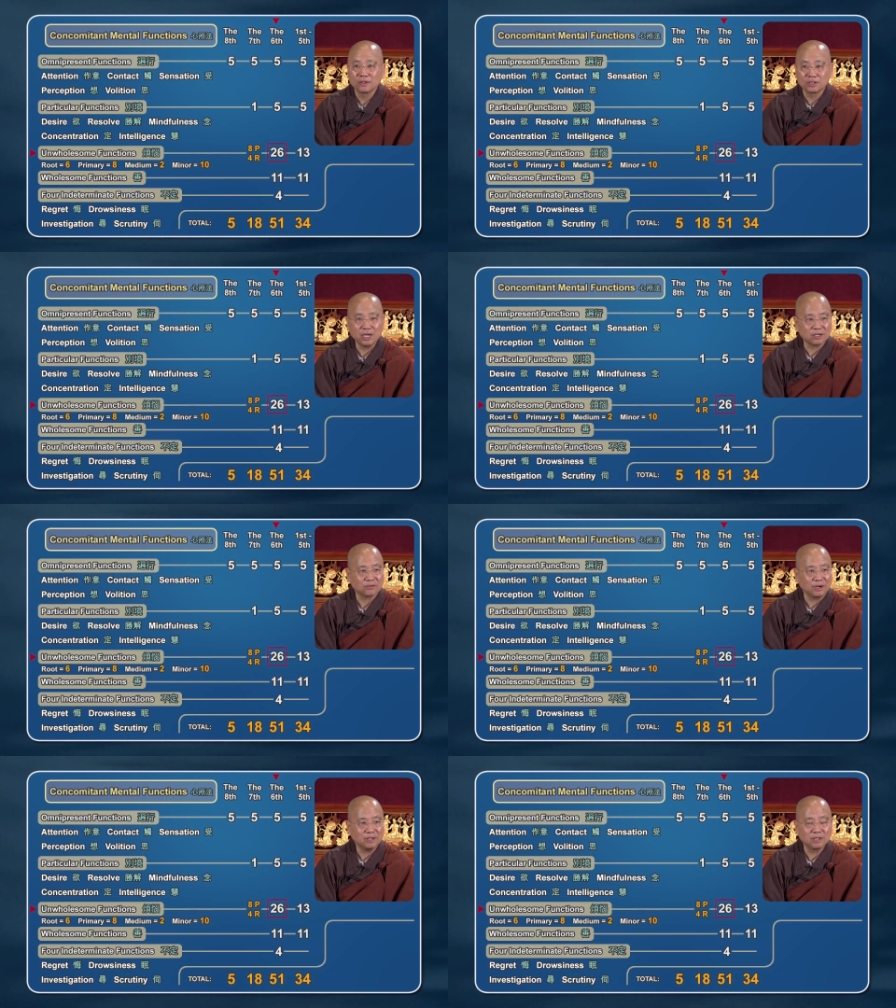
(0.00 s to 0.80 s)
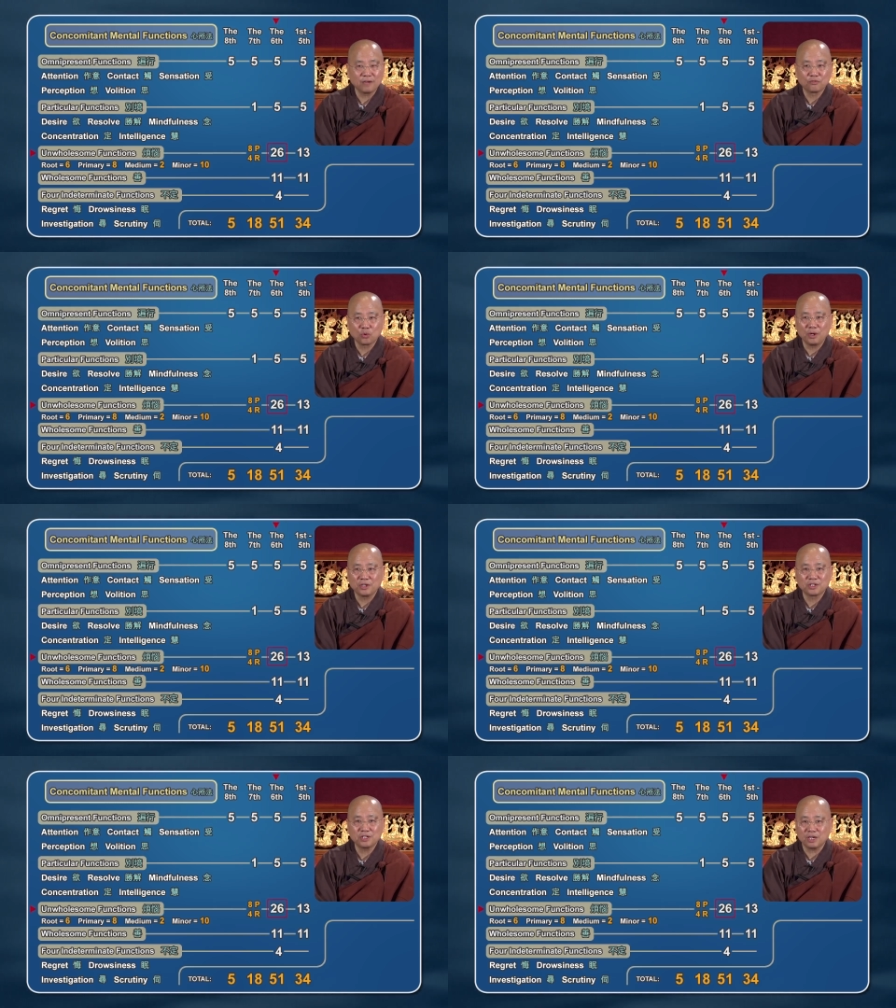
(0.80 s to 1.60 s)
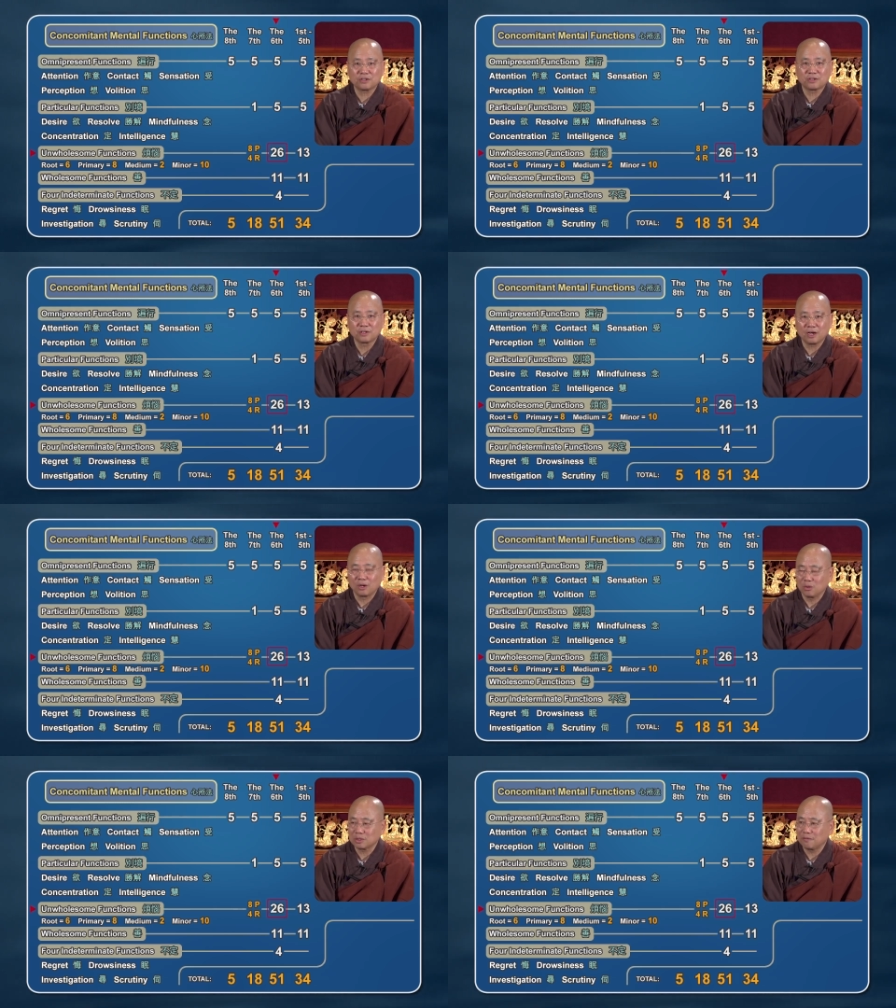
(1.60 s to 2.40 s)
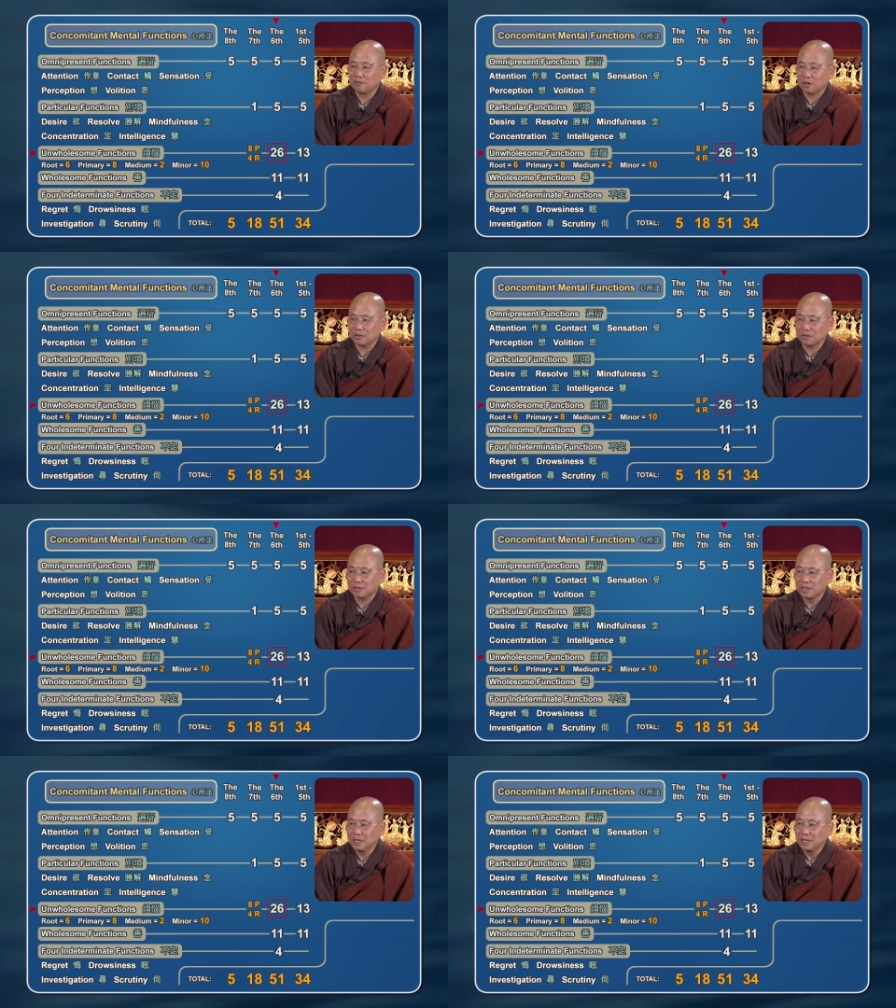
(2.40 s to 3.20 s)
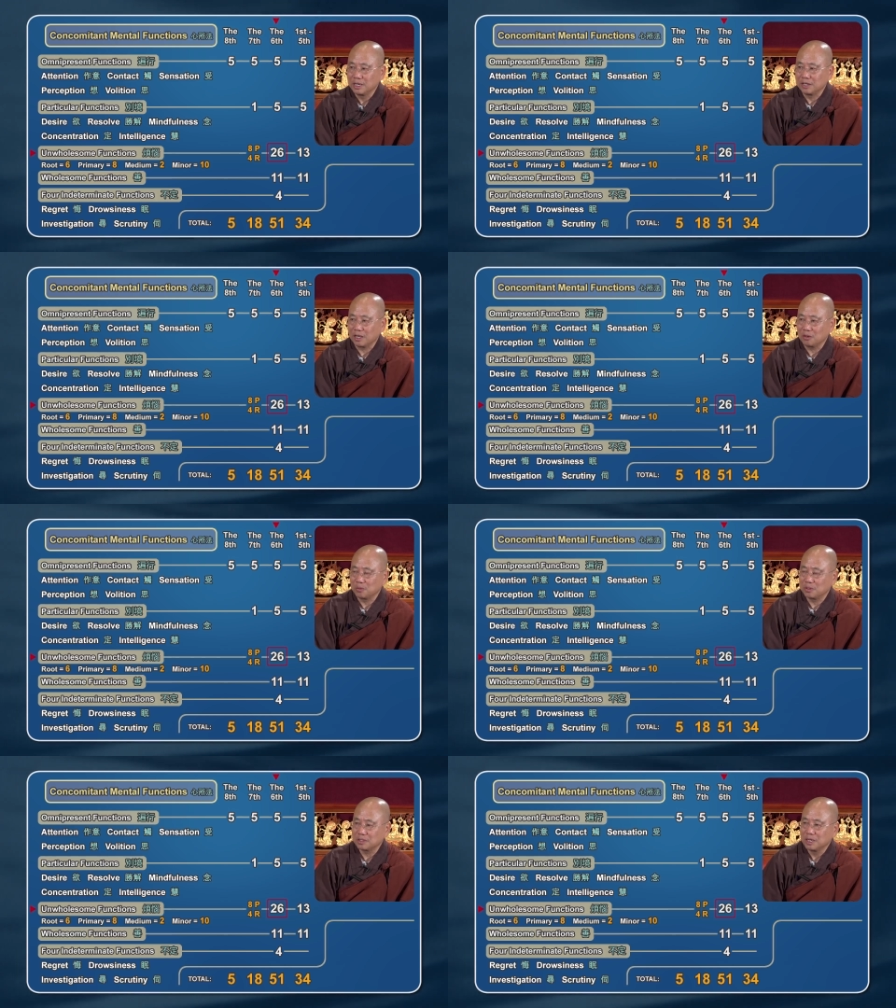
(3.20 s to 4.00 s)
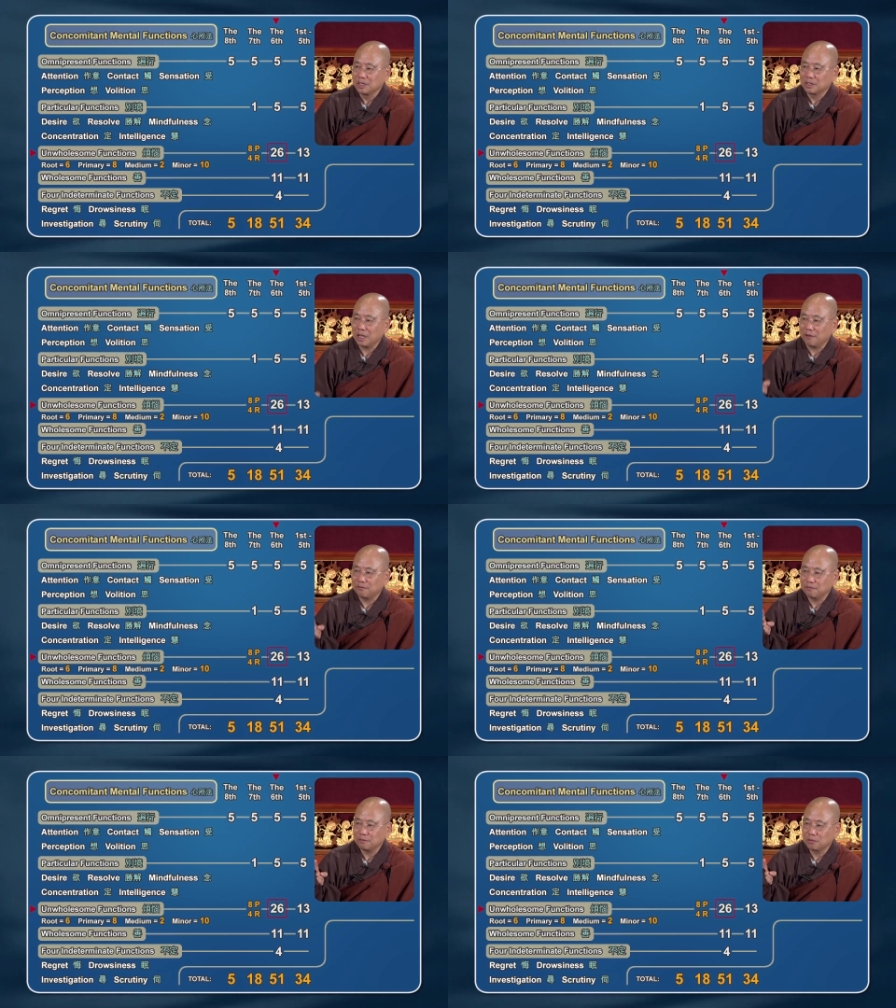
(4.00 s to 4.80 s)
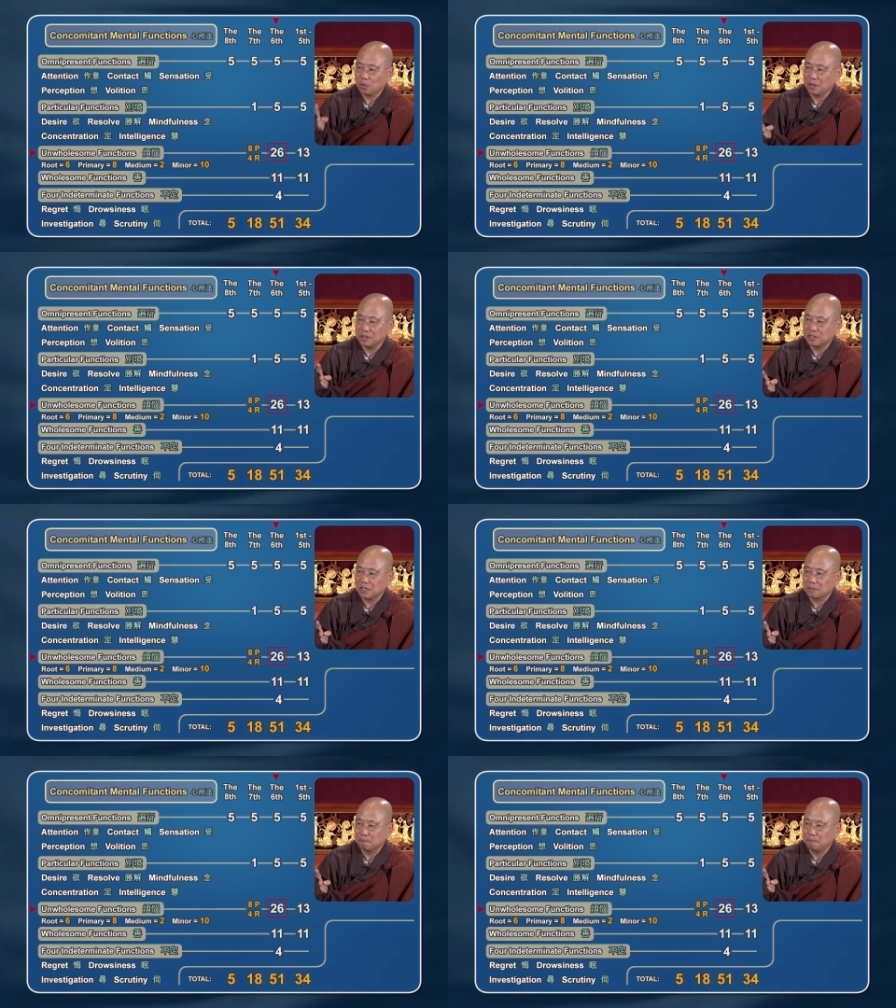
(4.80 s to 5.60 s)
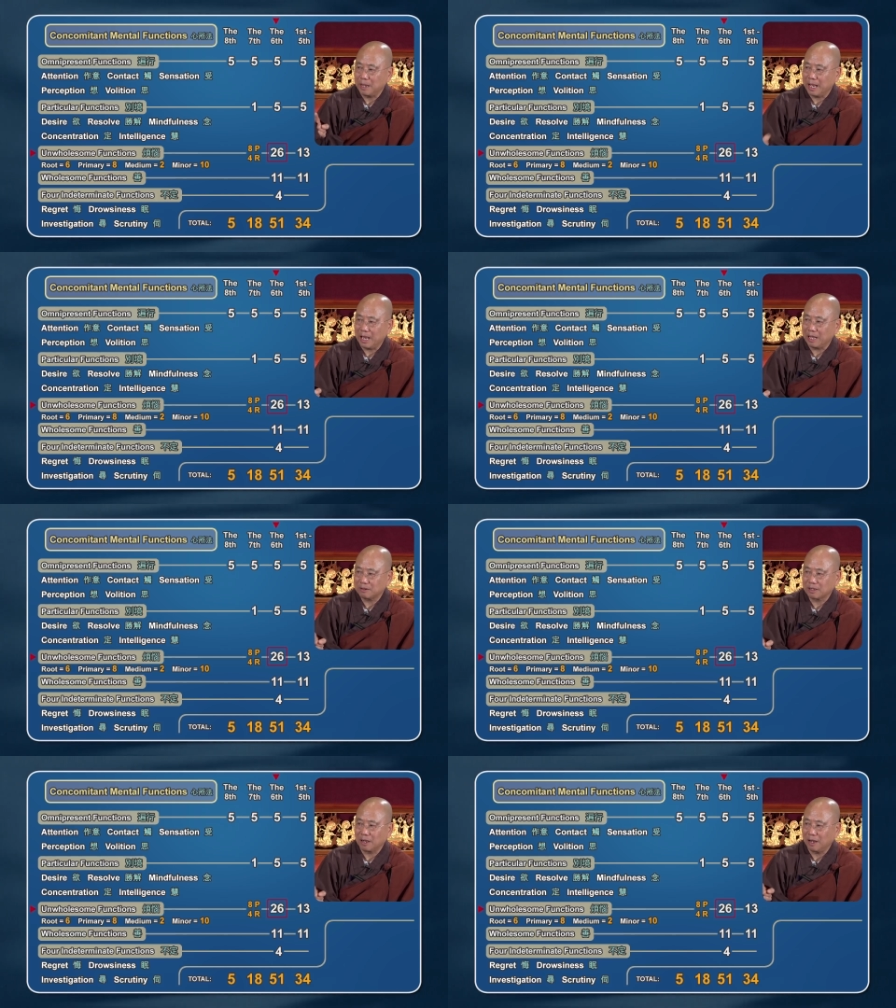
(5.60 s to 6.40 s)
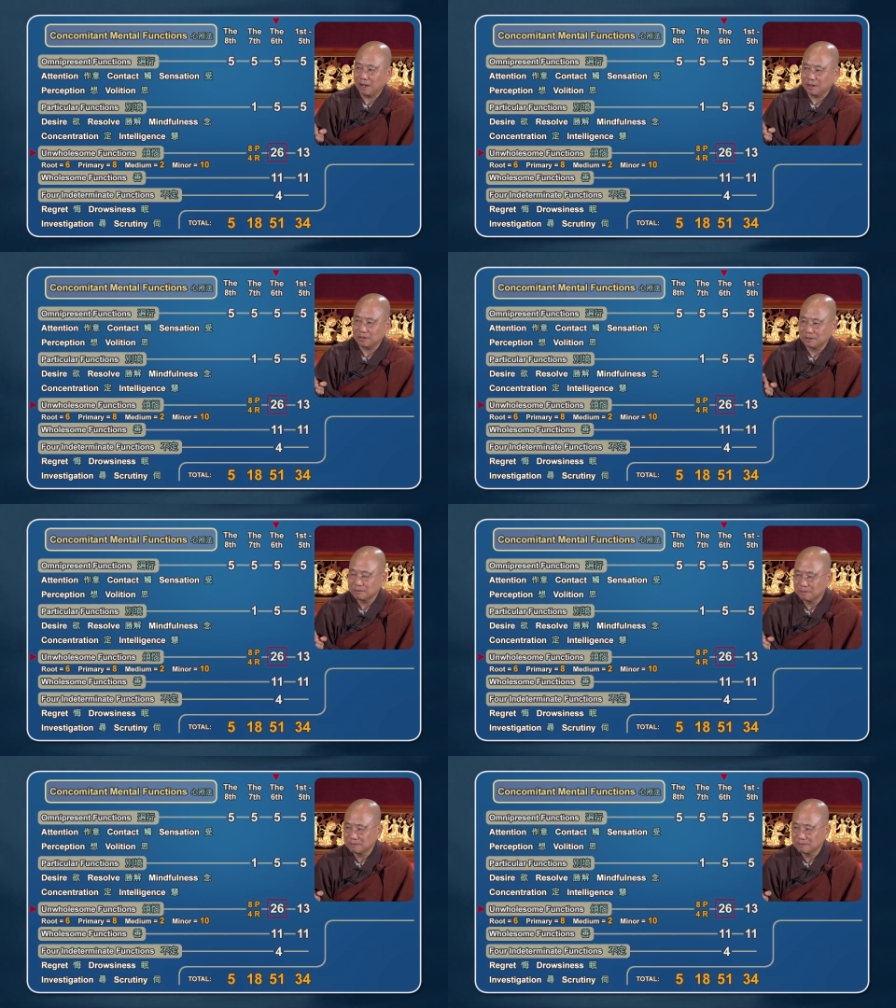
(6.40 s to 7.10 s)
The 6, right? They have 26 unwholesome functions. In other words, they have 26 bad guys.